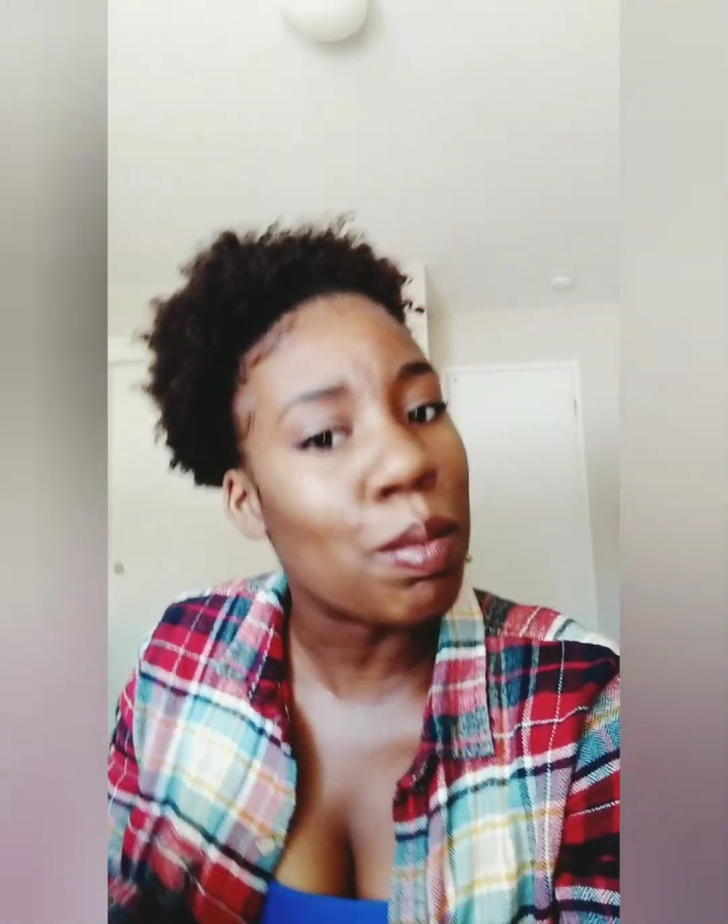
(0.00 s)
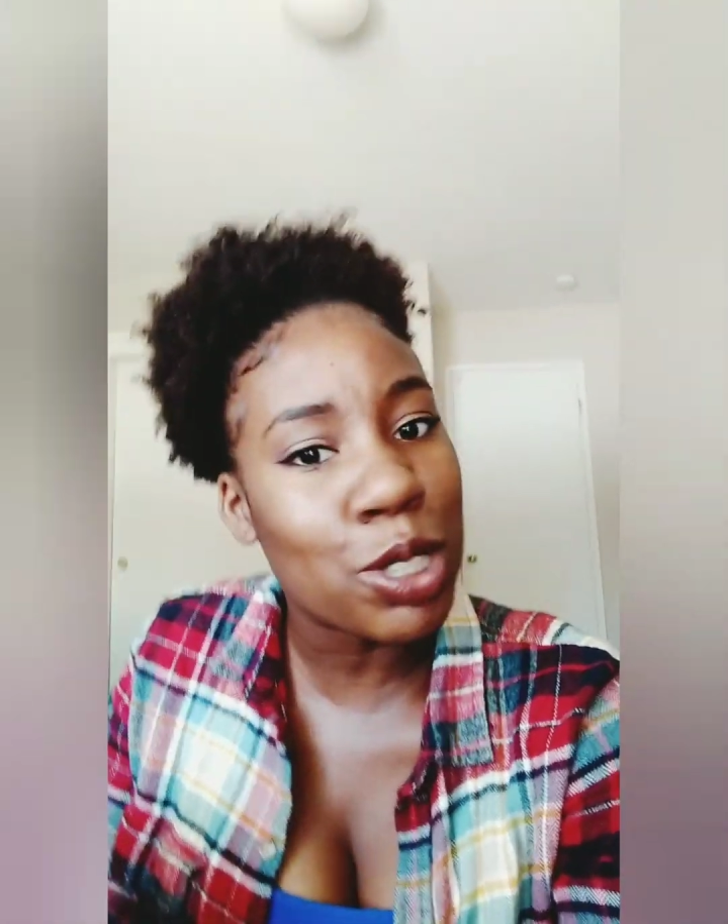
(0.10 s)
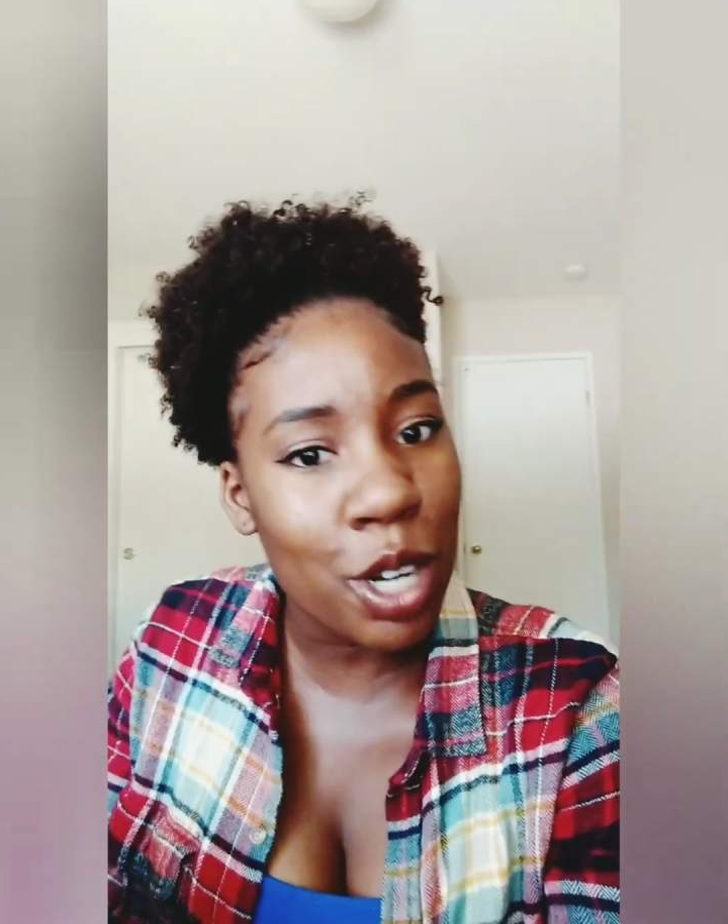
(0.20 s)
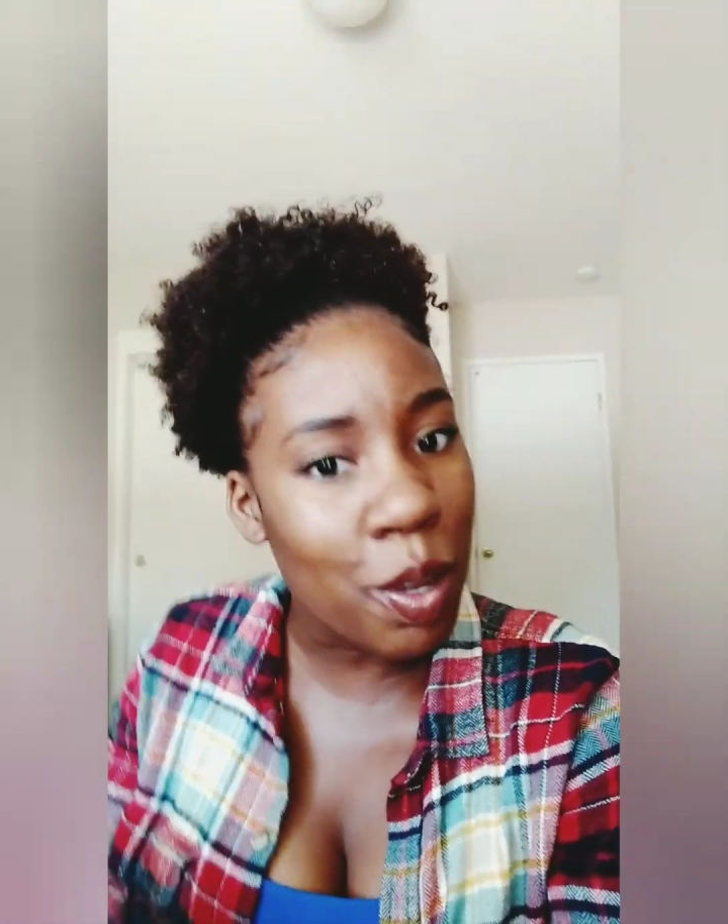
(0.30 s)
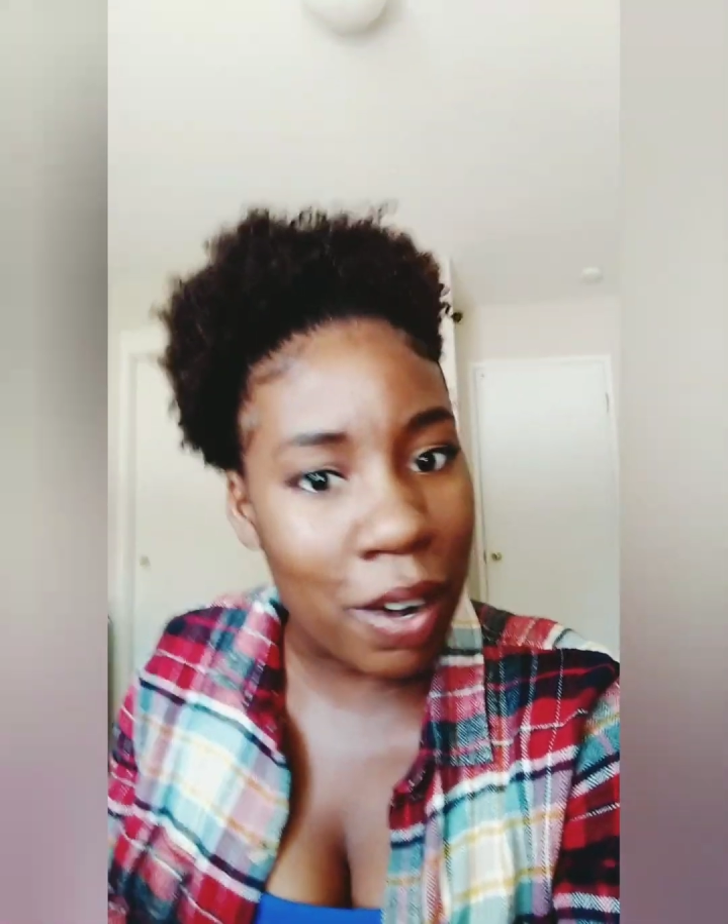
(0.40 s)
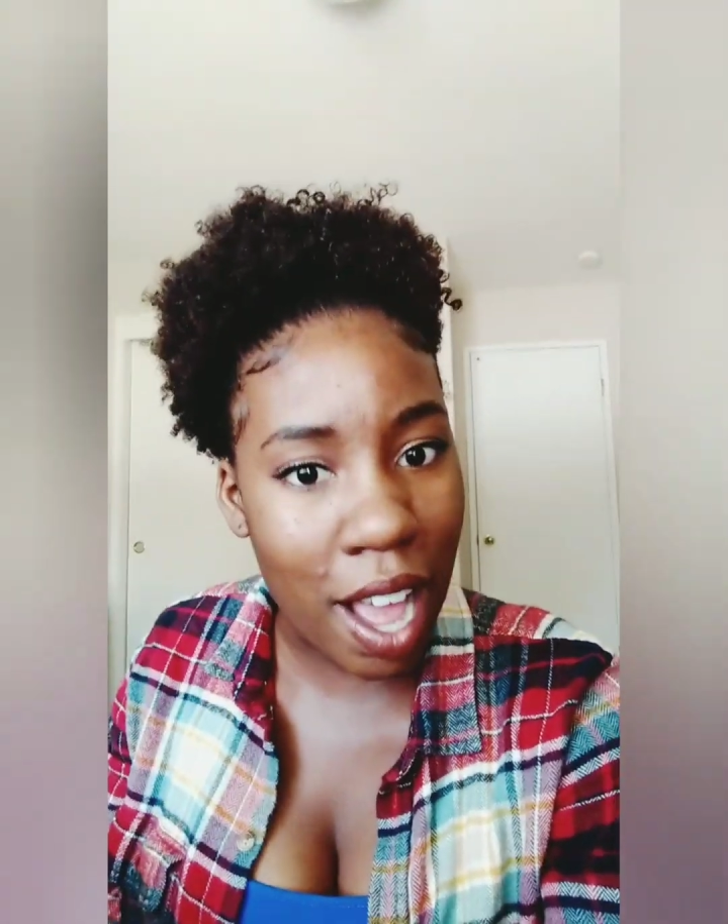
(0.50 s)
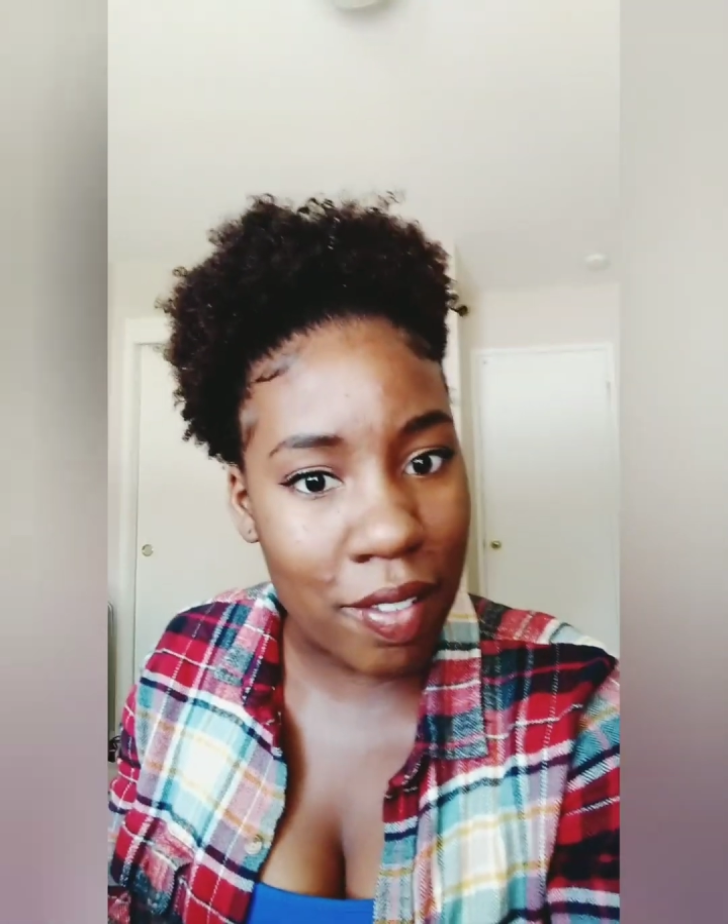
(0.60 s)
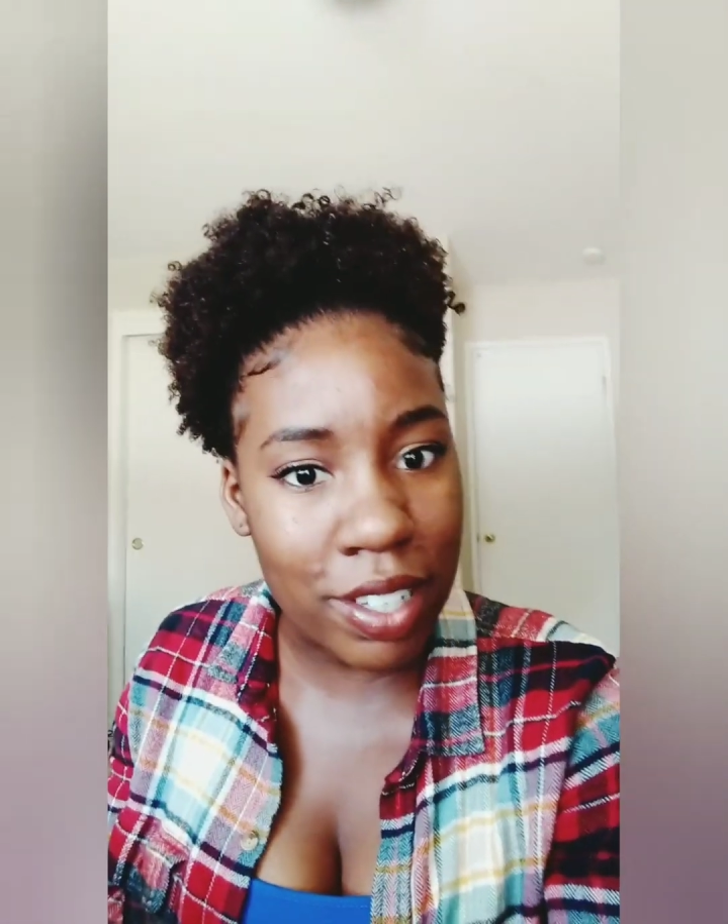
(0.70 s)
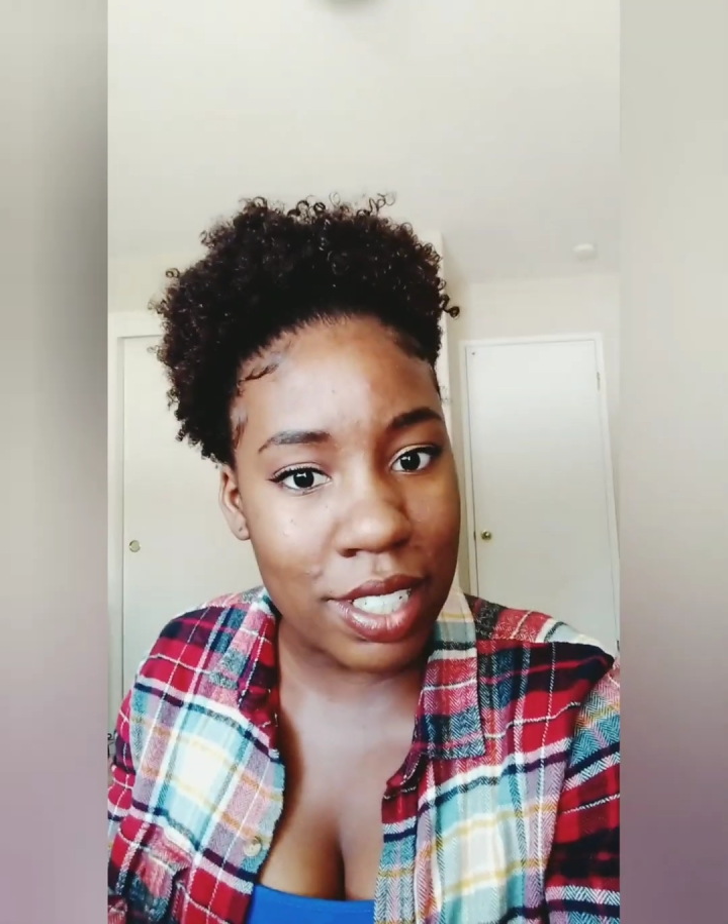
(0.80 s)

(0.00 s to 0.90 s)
I'm sure you want to have a